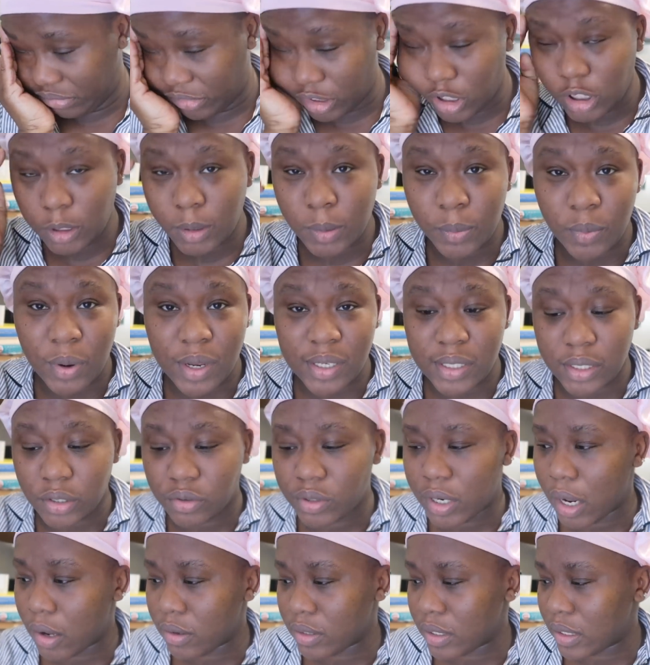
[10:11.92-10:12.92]
These people are
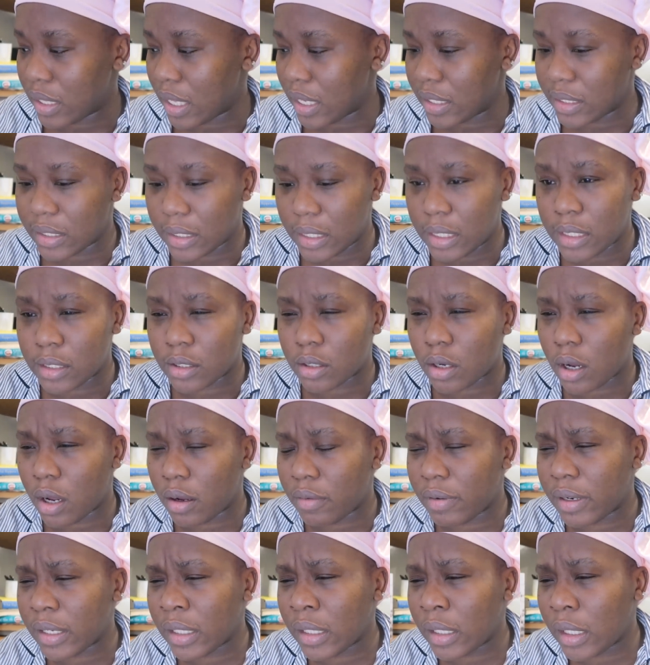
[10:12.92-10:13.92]
still downstairs. It's
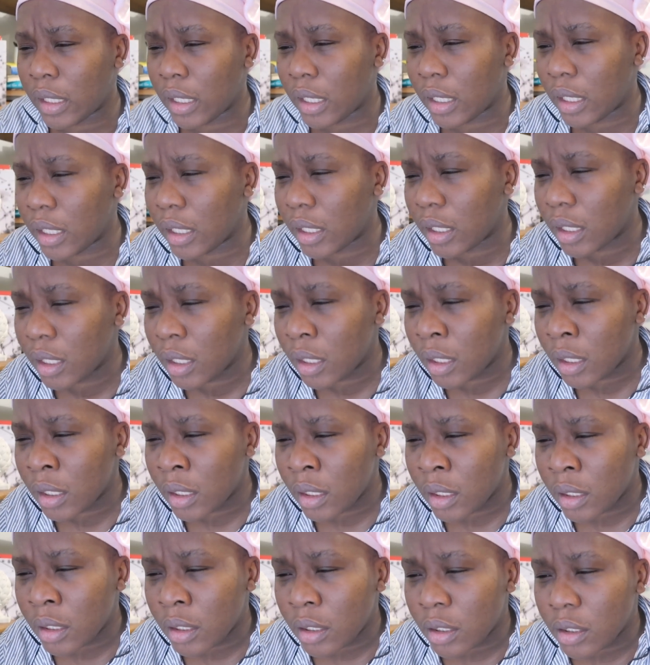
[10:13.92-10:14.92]
currently
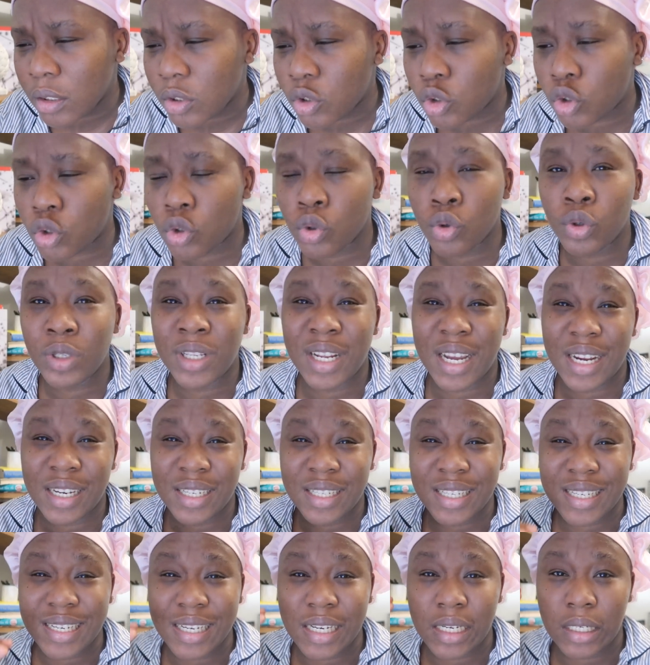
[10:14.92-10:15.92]

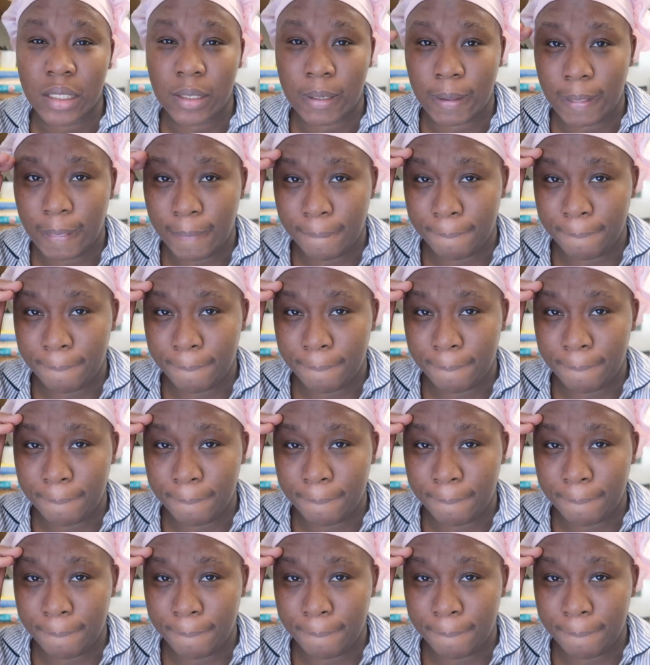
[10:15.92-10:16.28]
219.